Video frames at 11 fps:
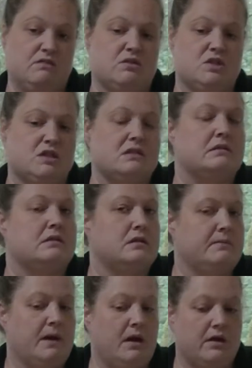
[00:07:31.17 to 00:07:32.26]
It's just a little
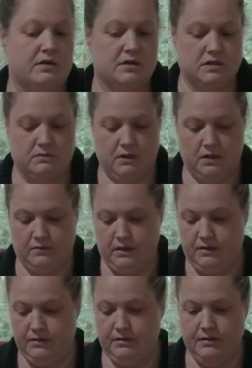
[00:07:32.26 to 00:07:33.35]
bit harder to work
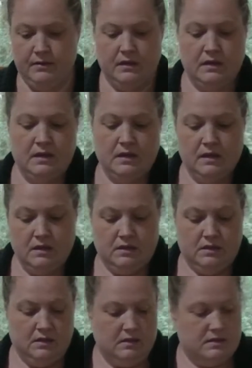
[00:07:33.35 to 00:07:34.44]
with.
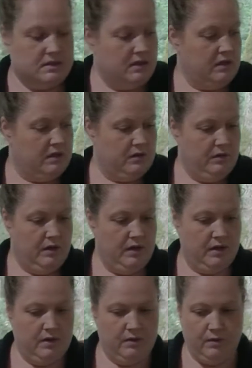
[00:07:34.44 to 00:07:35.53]
So
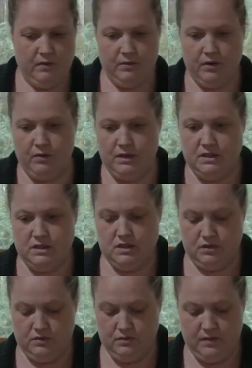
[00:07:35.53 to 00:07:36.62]
what we're going to
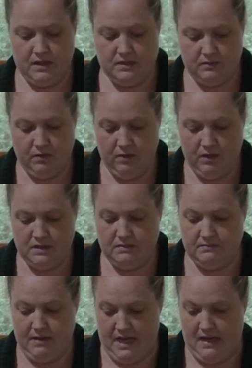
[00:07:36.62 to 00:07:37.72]
do is we're going to
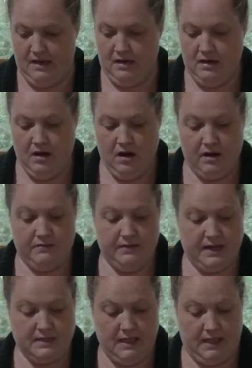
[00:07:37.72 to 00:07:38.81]
make our
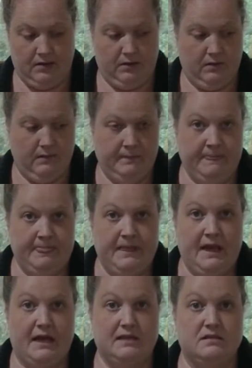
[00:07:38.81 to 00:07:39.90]
rectangle
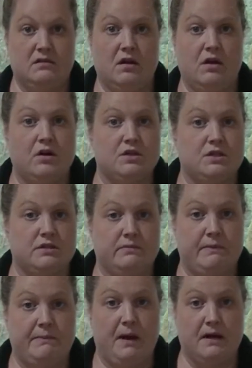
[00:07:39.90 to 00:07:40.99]
as large as we
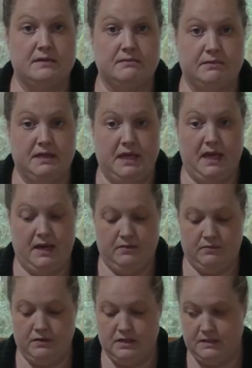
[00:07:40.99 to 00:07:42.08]
possibly can
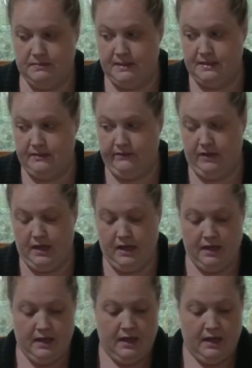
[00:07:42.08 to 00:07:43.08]
with this piece of clay.